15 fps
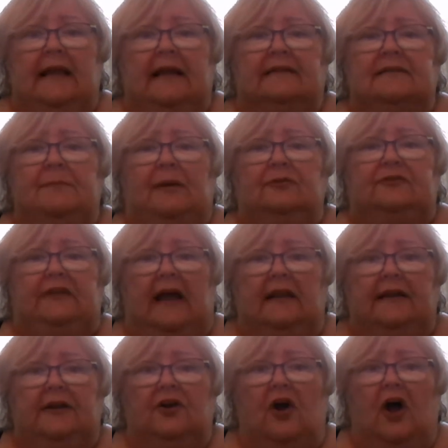It's about
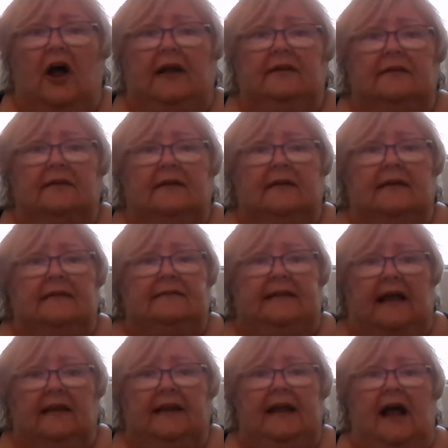telling God,
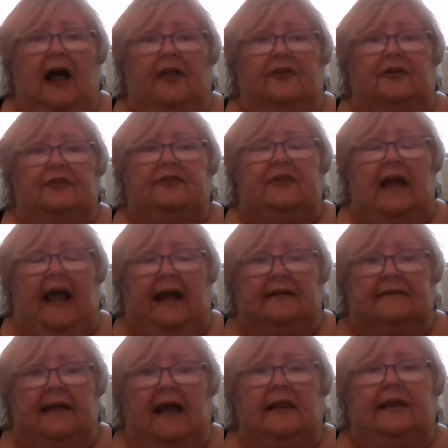telling others, and
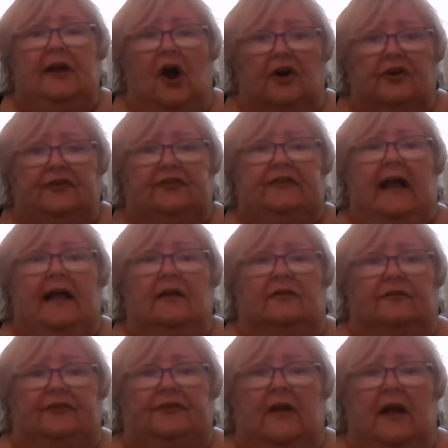telling
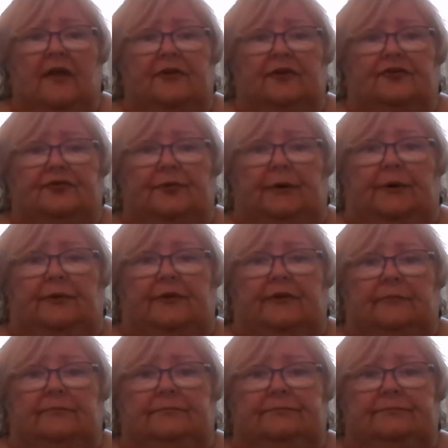ourselves the truth.